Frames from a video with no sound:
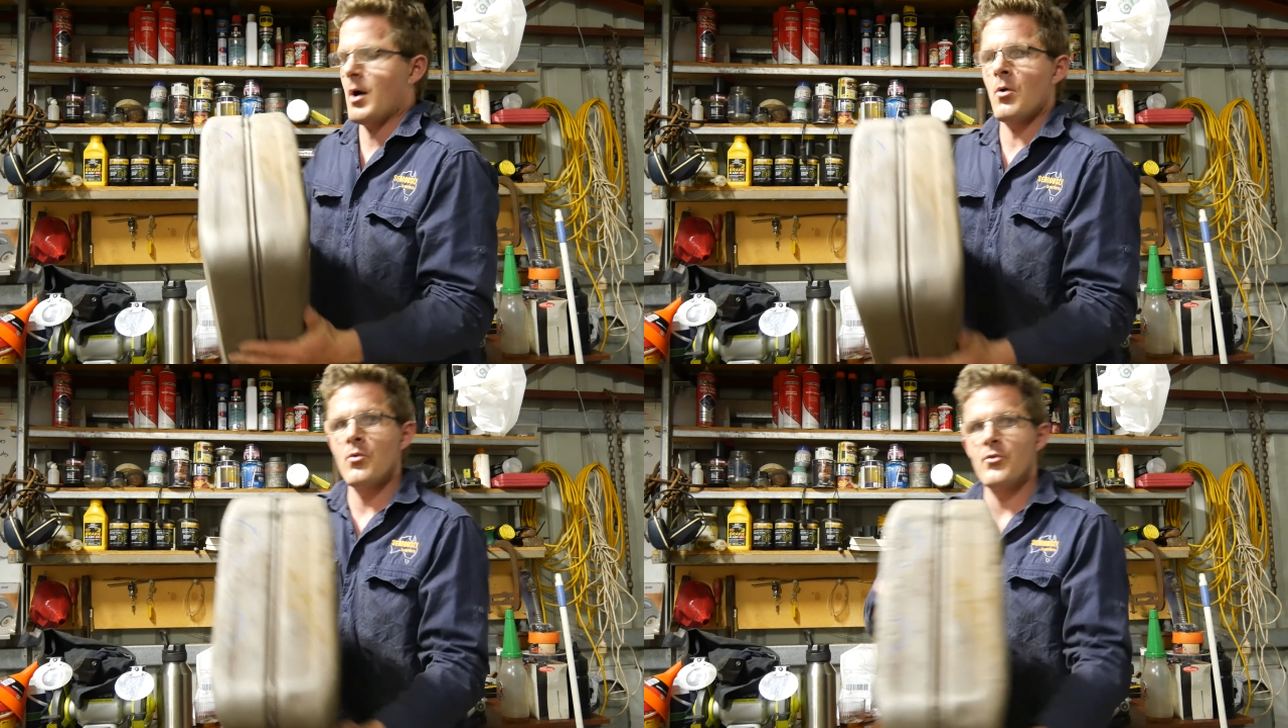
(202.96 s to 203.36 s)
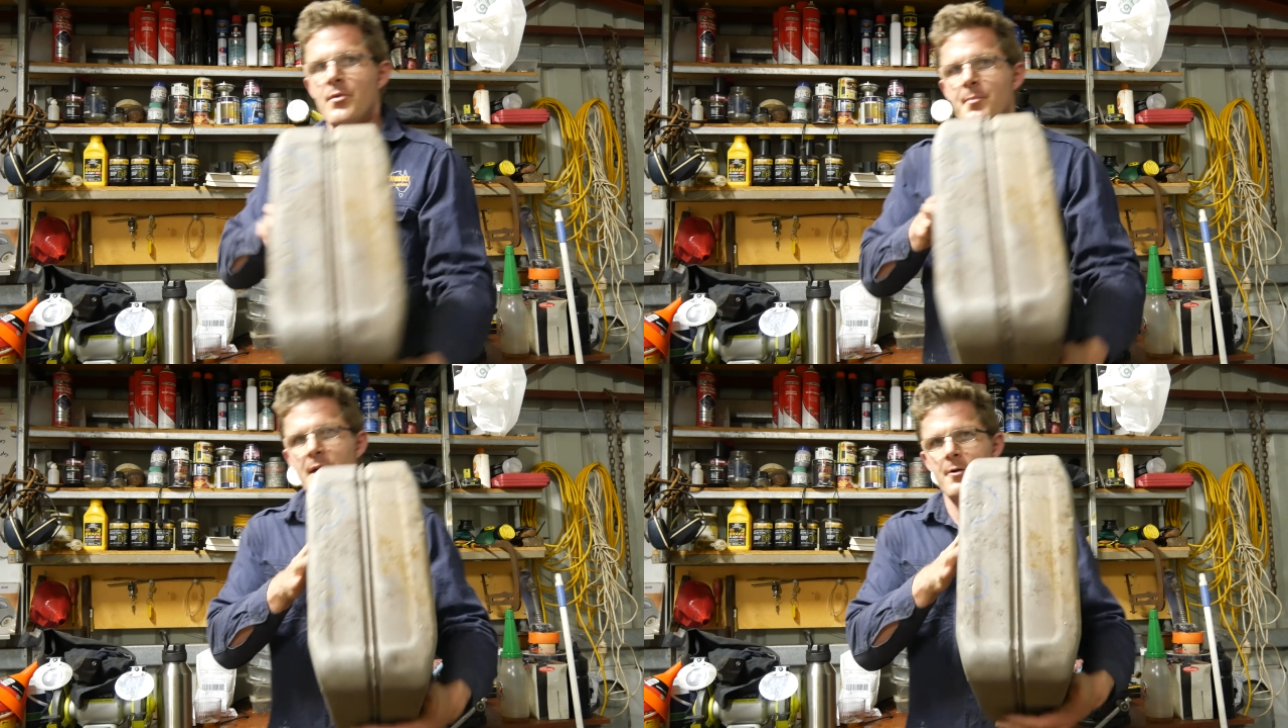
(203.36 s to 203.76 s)

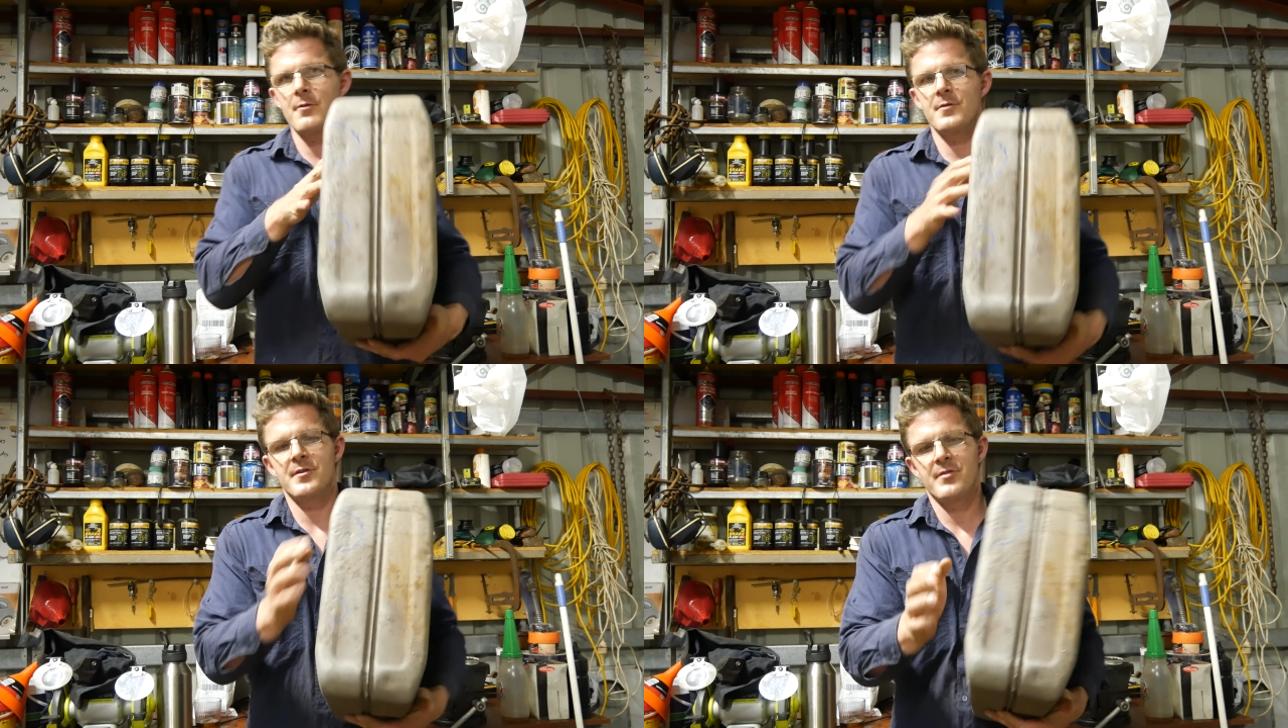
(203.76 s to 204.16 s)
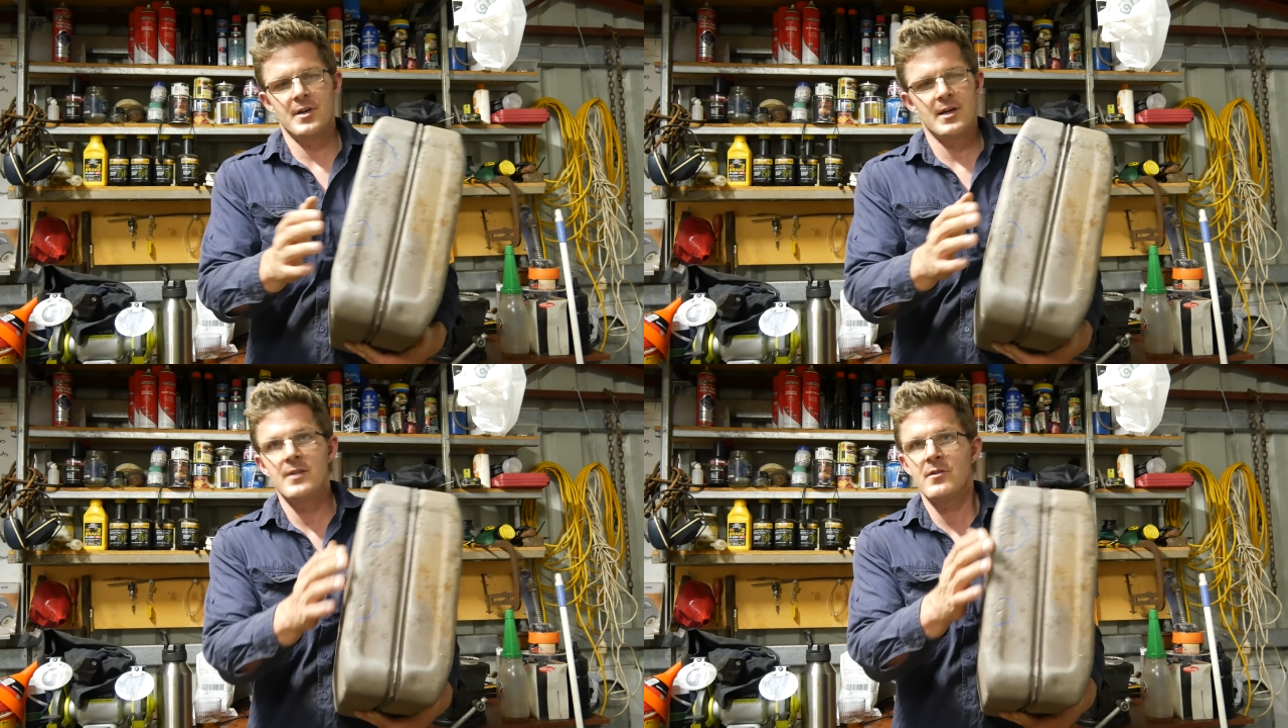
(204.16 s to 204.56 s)
holes that are
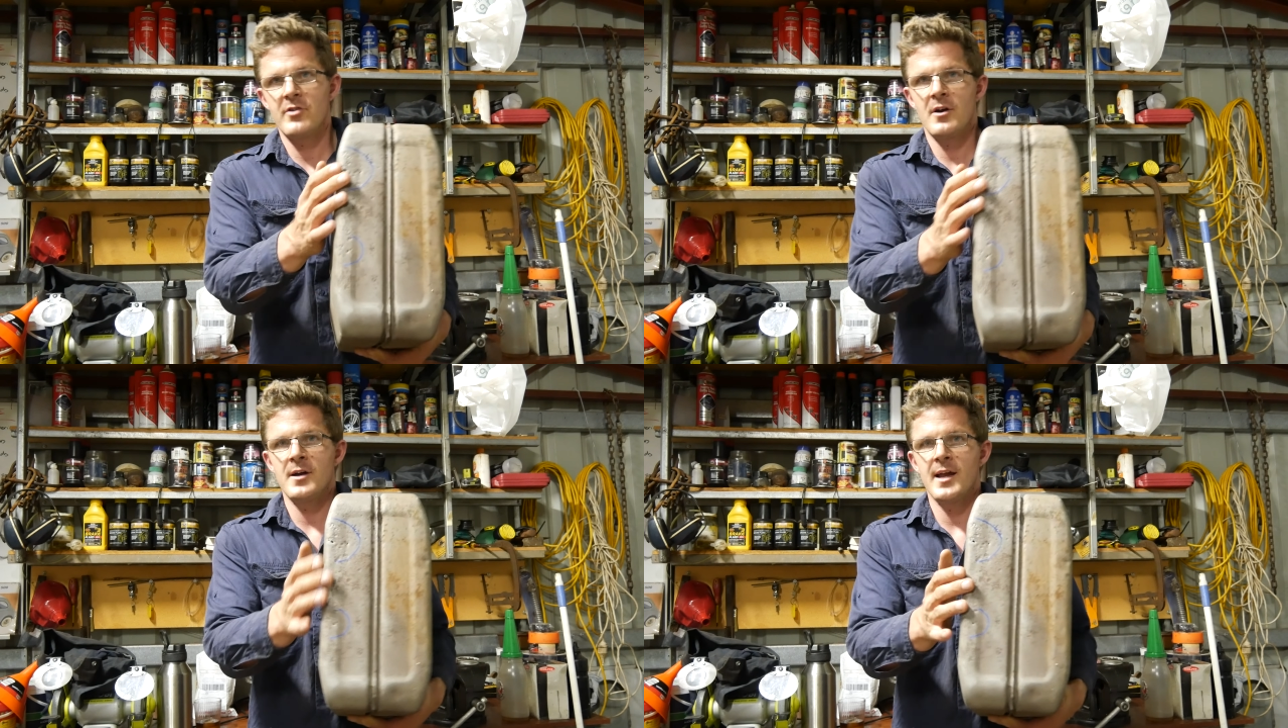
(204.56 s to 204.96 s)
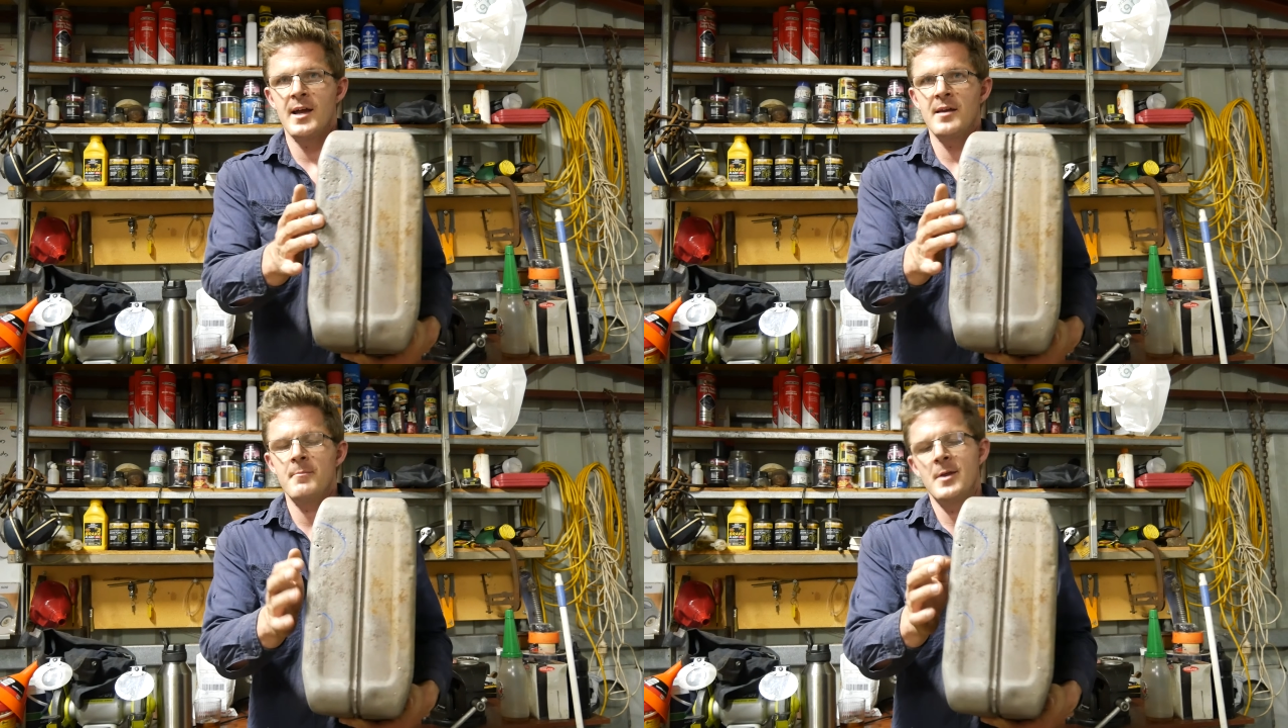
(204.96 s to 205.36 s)
obviously in the jerry
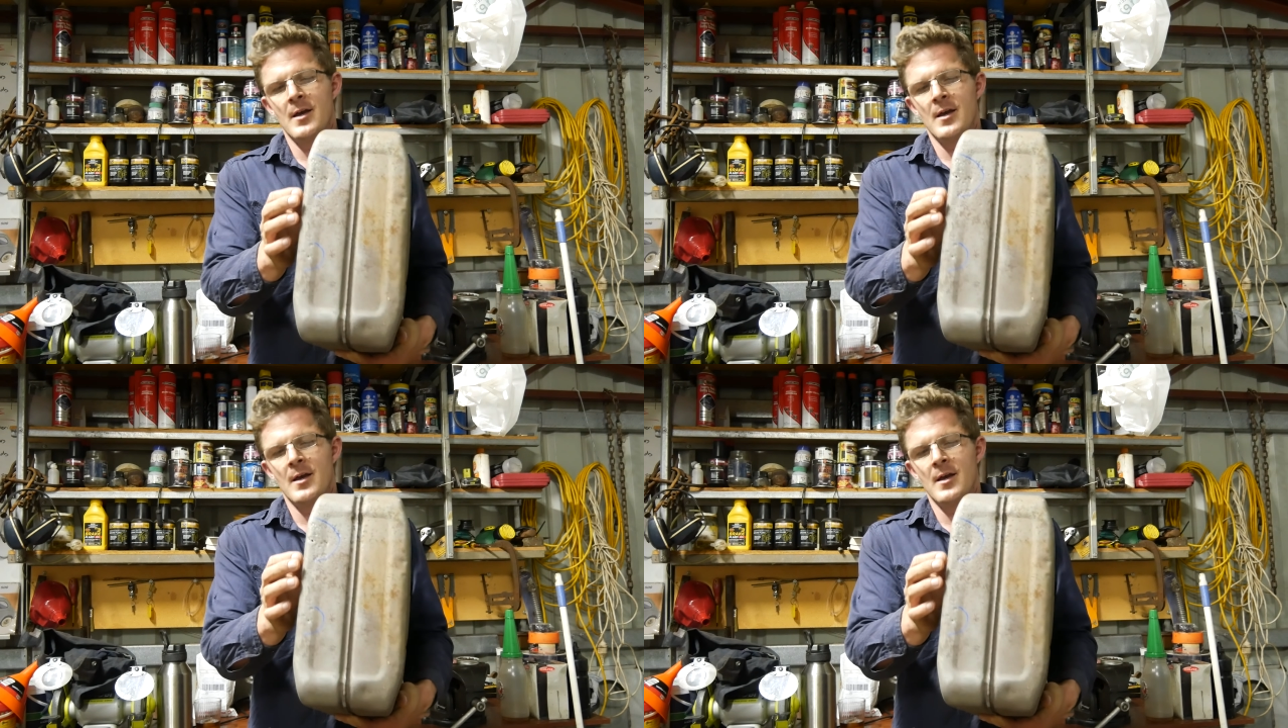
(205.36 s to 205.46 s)
can.